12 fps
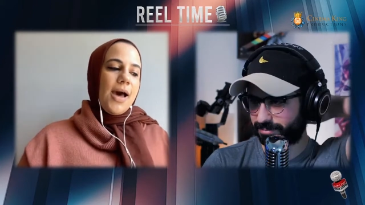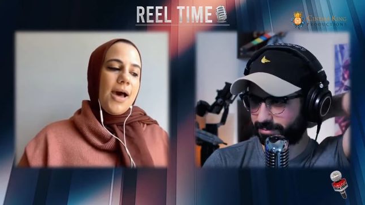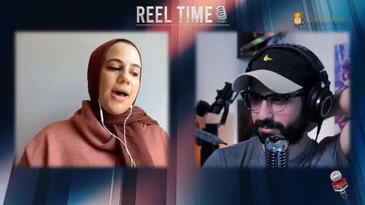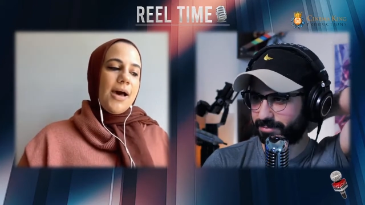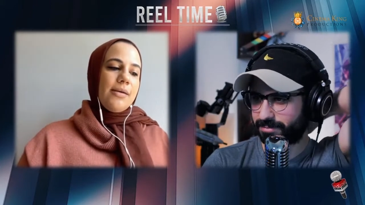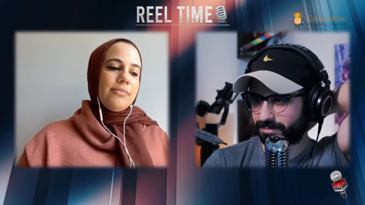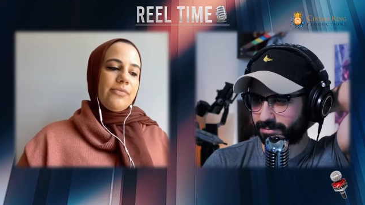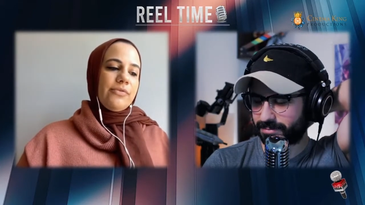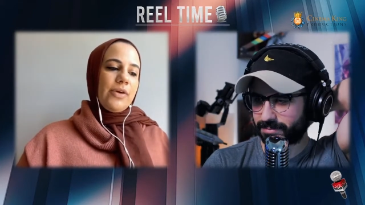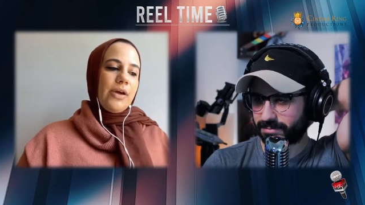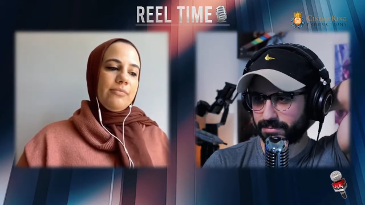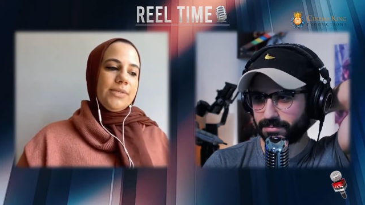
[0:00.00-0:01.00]
Speaker 1: um,
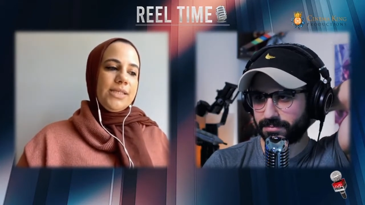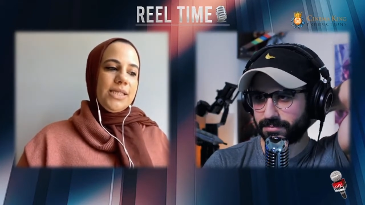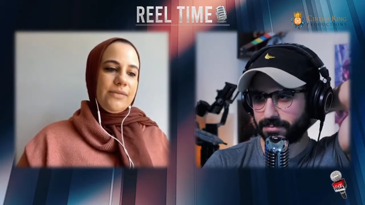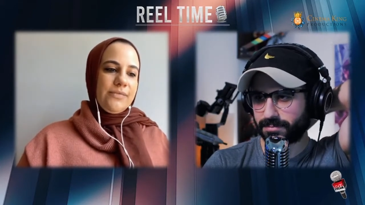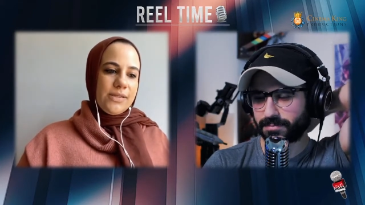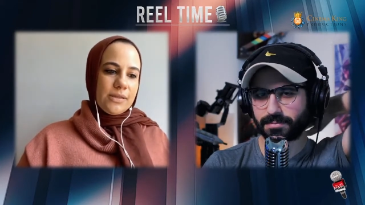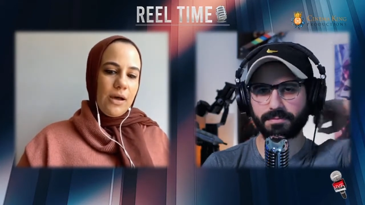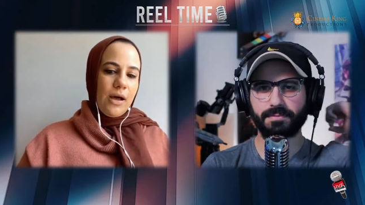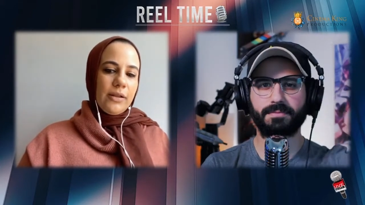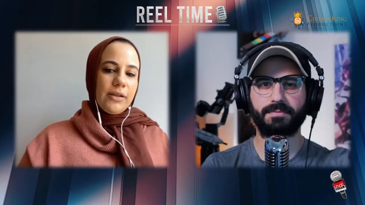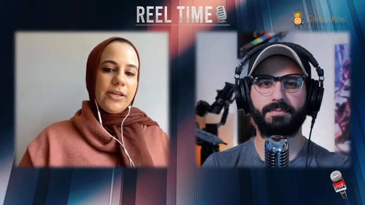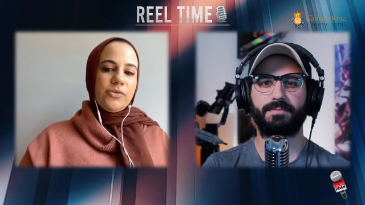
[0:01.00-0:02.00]
from Stephens
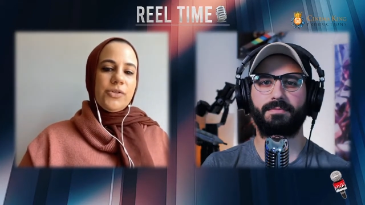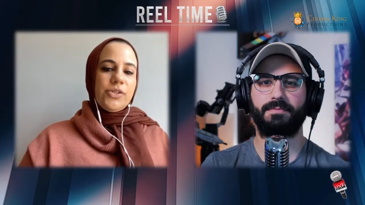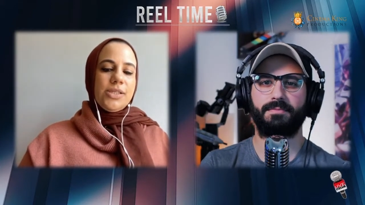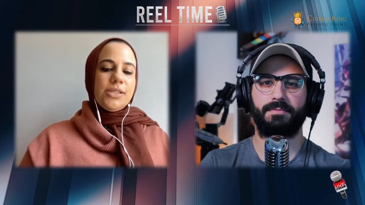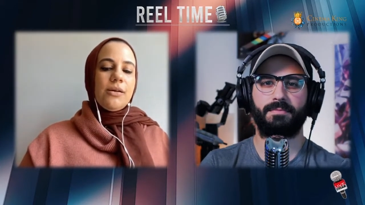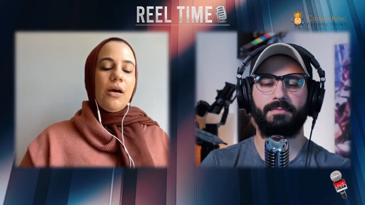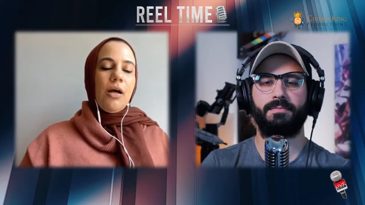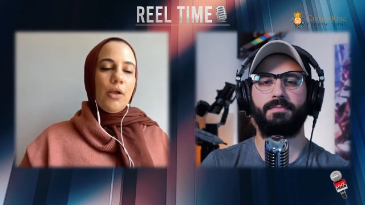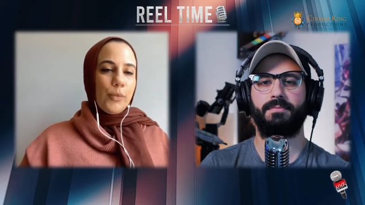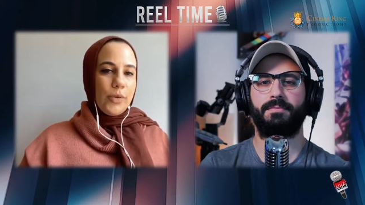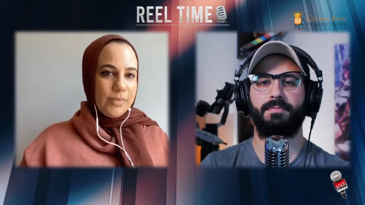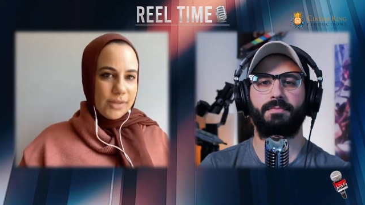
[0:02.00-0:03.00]
College, which is an
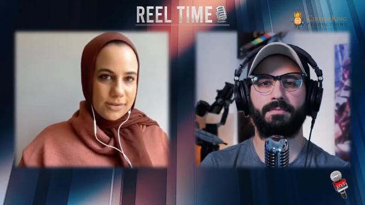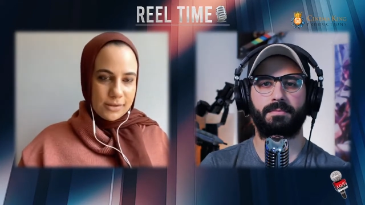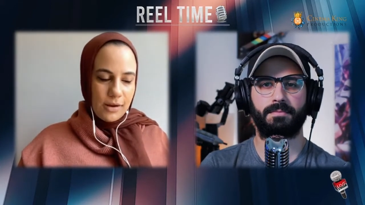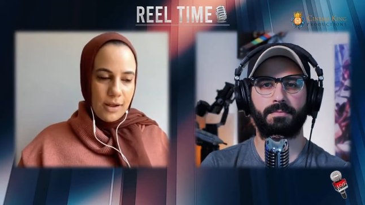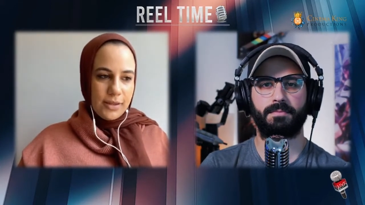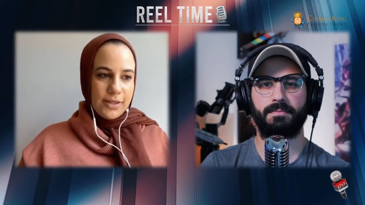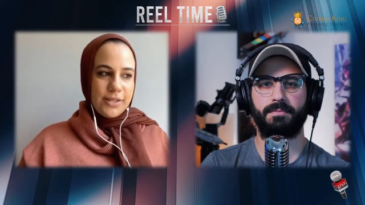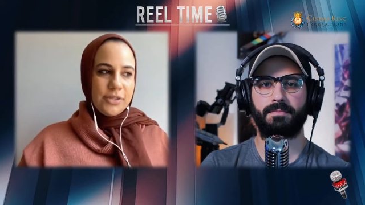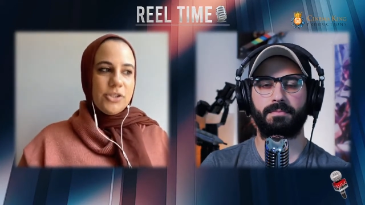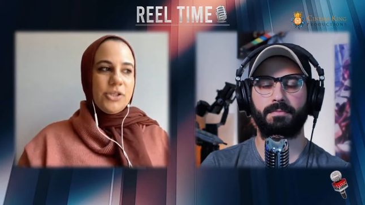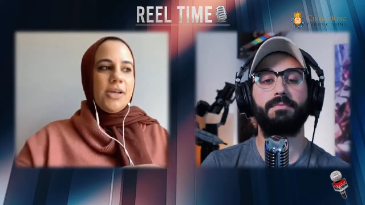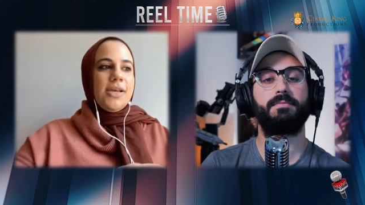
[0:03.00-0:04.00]
all women's
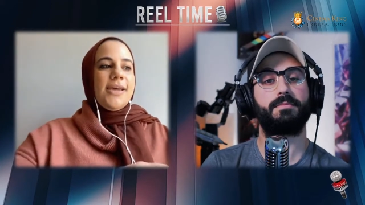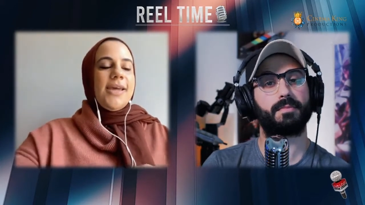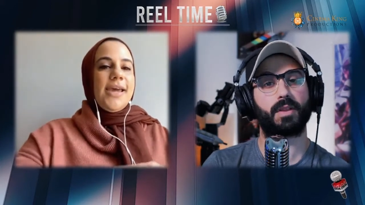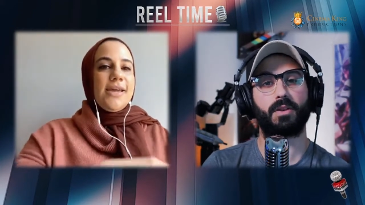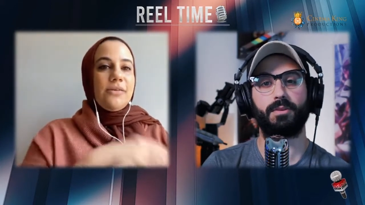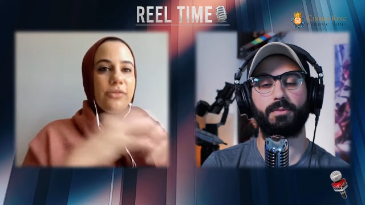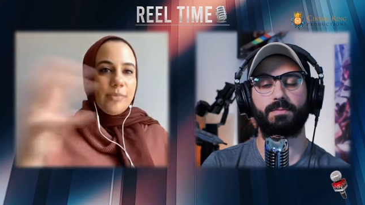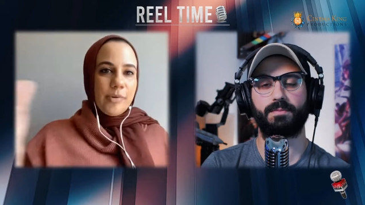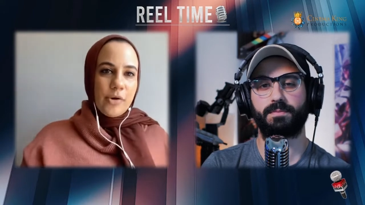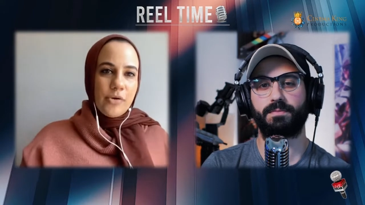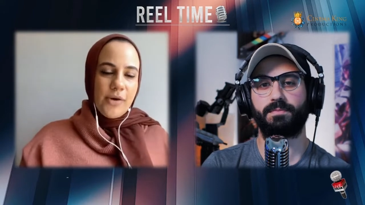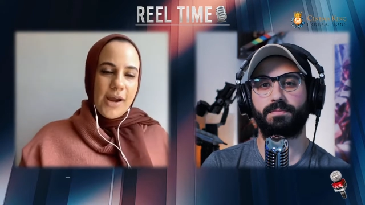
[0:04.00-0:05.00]
college, and oh. the
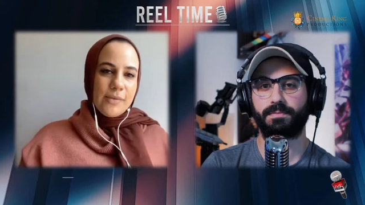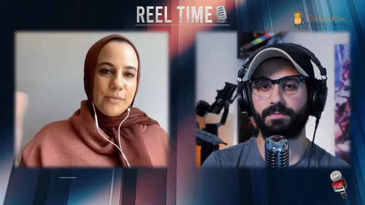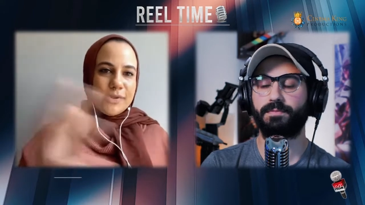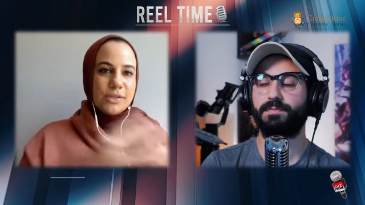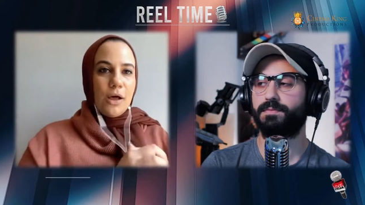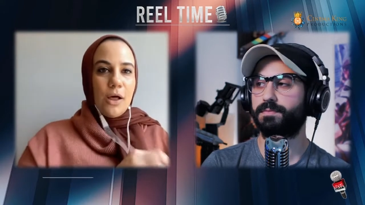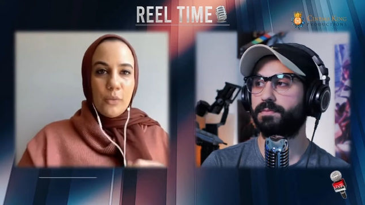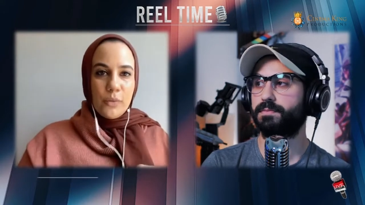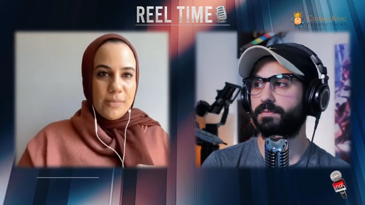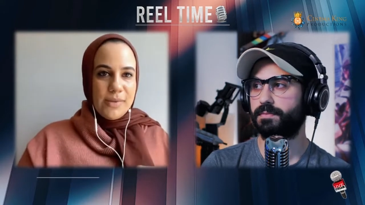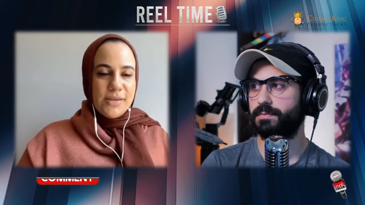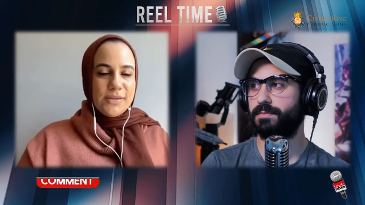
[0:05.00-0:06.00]
program was all
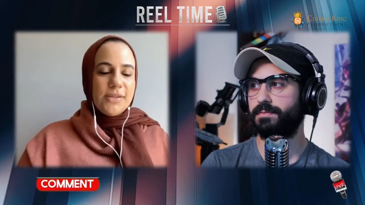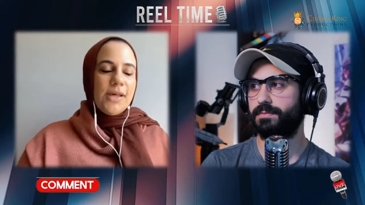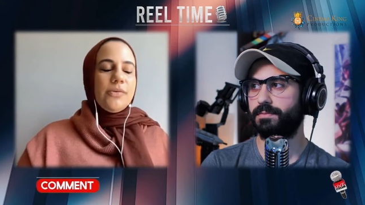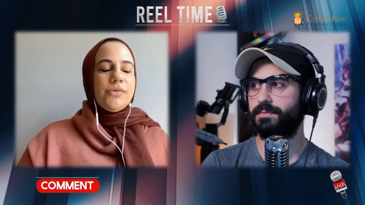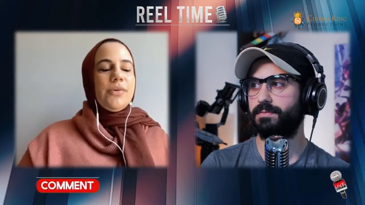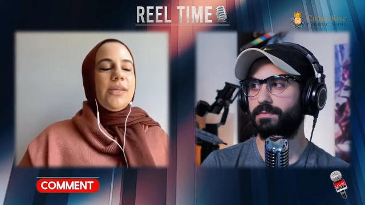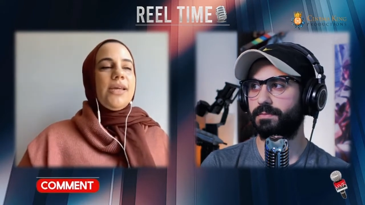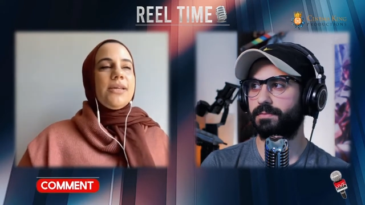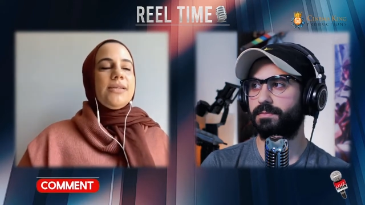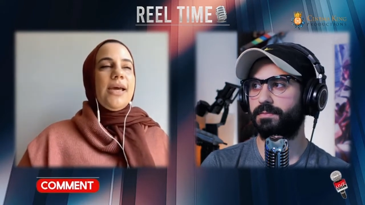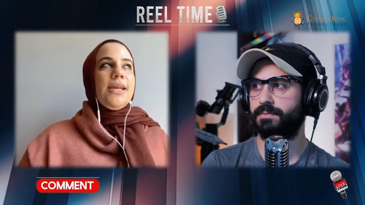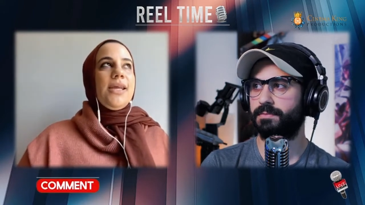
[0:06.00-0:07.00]
women. So that was really
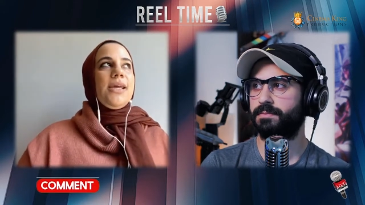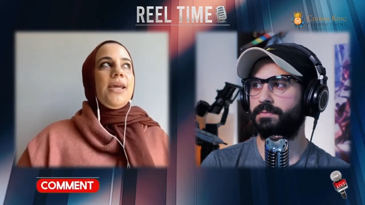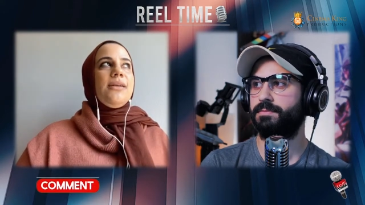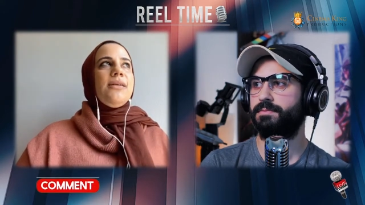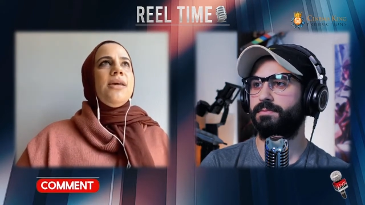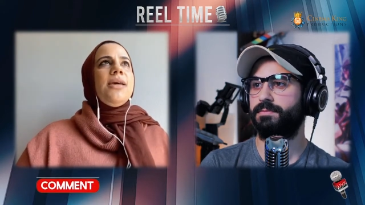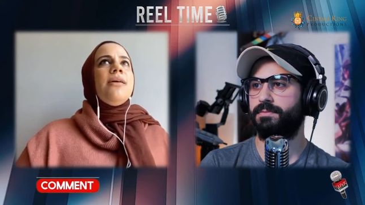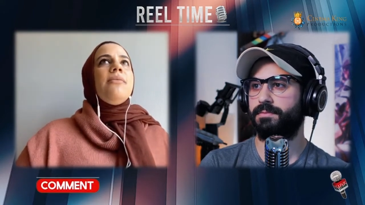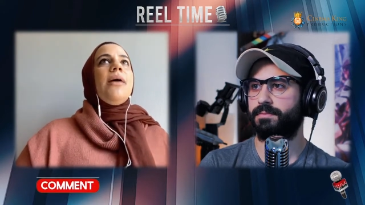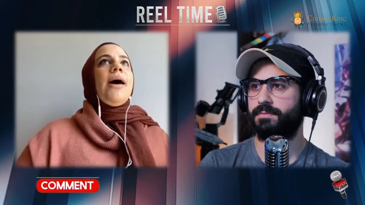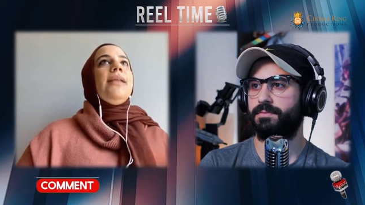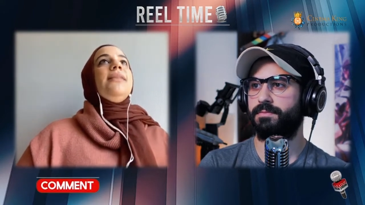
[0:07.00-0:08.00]
exciting. And
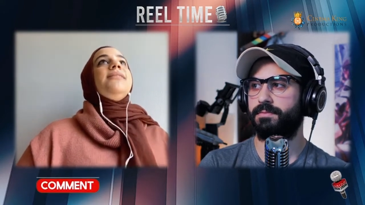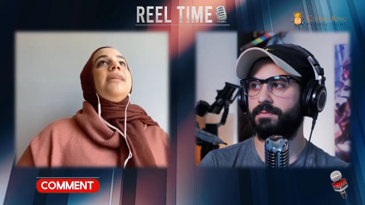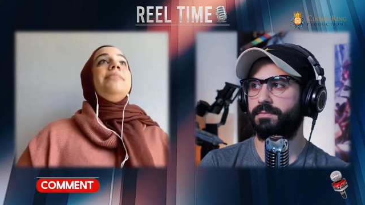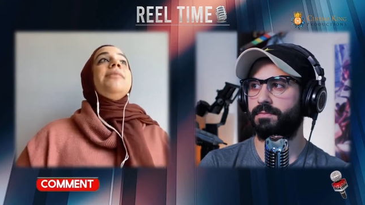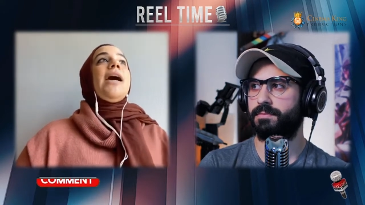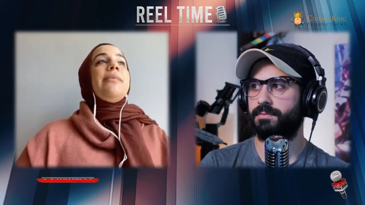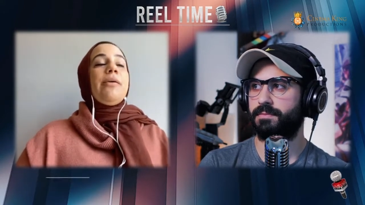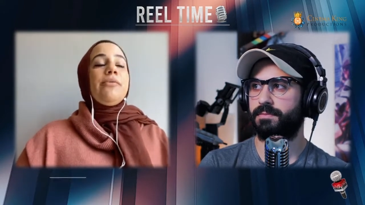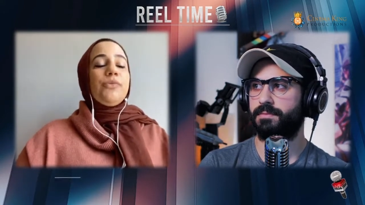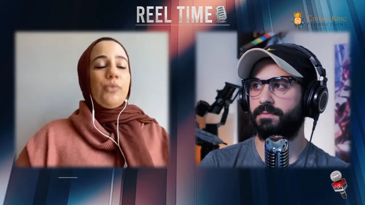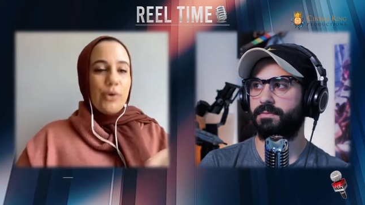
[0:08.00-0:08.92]
at the same time, I was